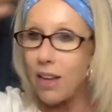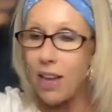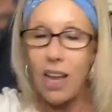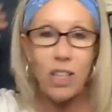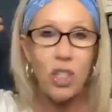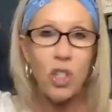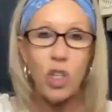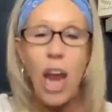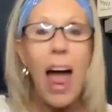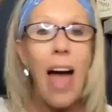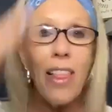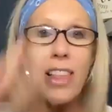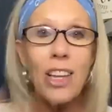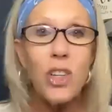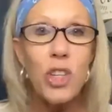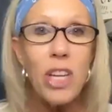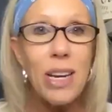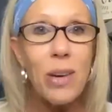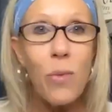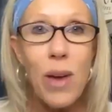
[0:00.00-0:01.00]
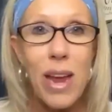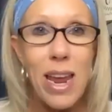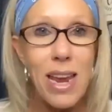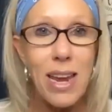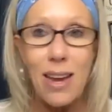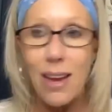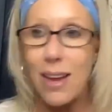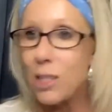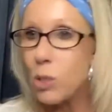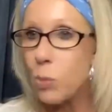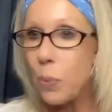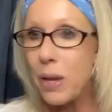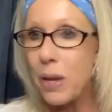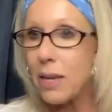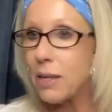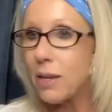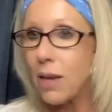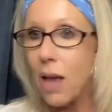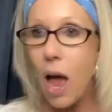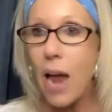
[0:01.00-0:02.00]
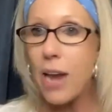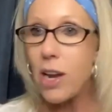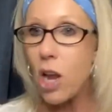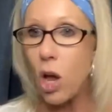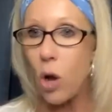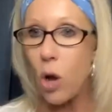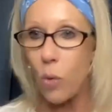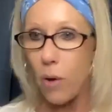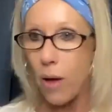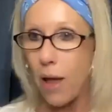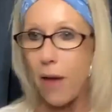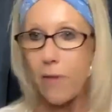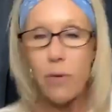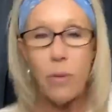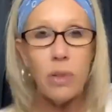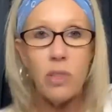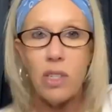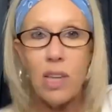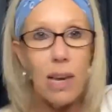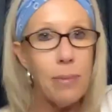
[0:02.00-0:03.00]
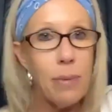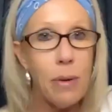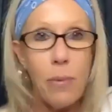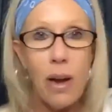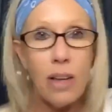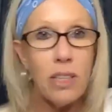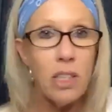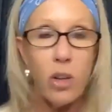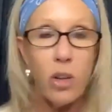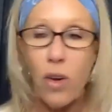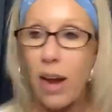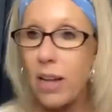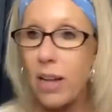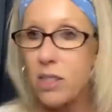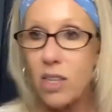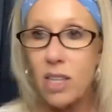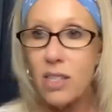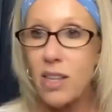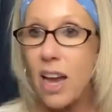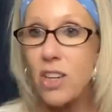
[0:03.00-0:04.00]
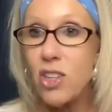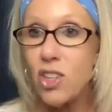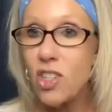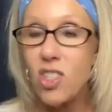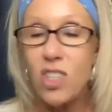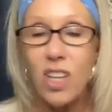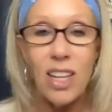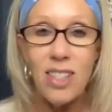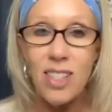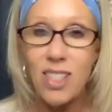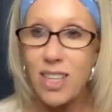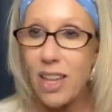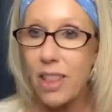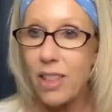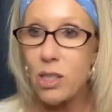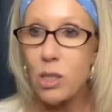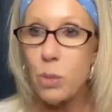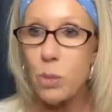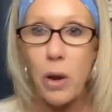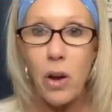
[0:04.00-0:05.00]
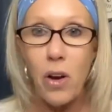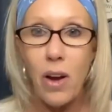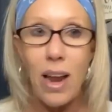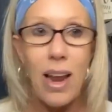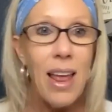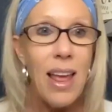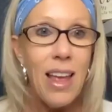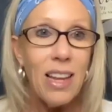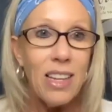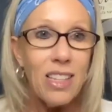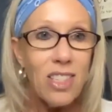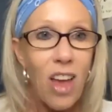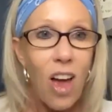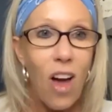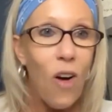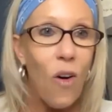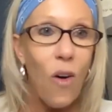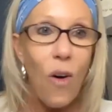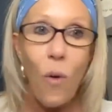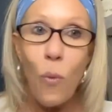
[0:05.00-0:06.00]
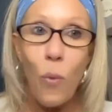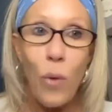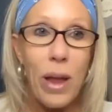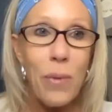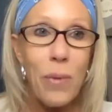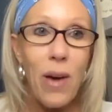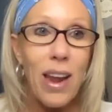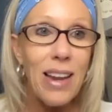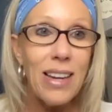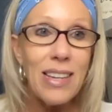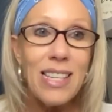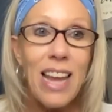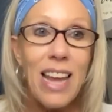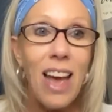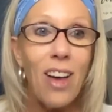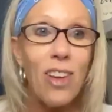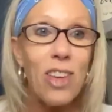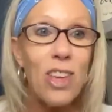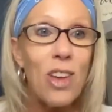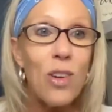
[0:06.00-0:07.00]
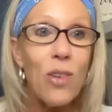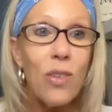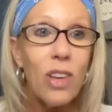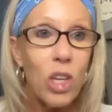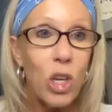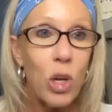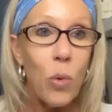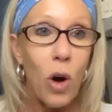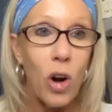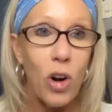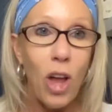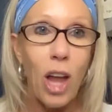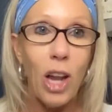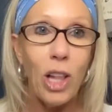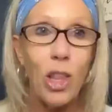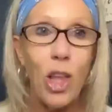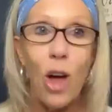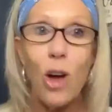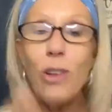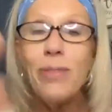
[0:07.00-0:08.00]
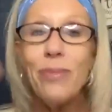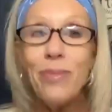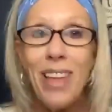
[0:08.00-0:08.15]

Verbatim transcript: a challenging week. It's been, I know everyone's going to be raising their hands because I just sense it in the spirit. So we want to tell you, you are not alone